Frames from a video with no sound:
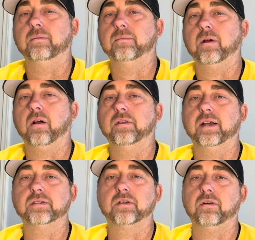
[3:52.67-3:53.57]
heard
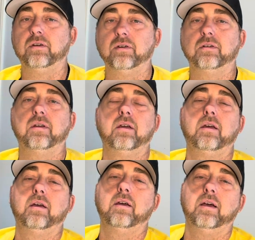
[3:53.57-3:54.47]
that song
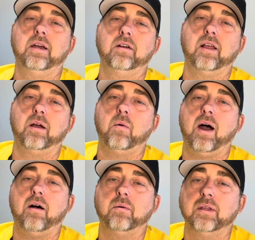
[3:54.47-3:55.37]
and you're like,
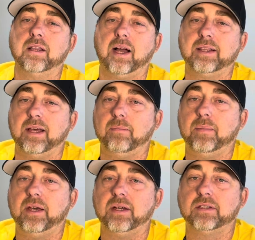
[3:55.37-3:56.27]
wow, I really like that
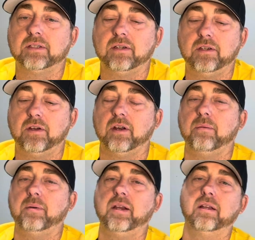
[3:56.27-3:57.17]
mix, you could
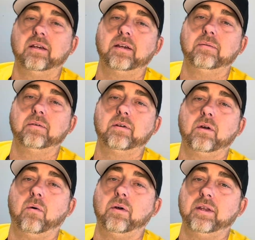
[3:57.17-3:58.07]
immediately
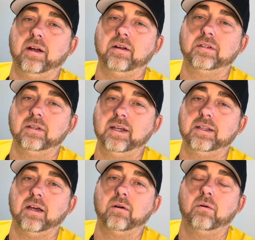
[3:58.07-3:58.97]
go on there, delete
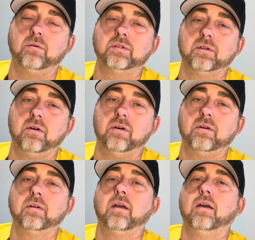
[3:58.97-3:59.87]
that old
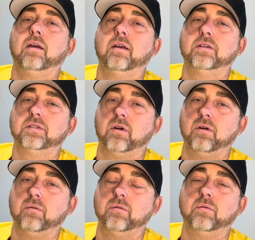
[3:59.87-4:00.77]
song, start